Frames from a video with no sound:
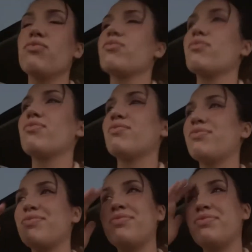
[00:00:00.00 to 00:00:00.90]

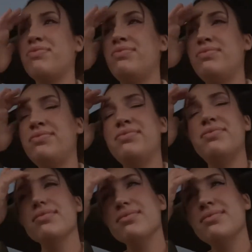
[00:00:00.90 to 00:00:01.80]
Nothing is said.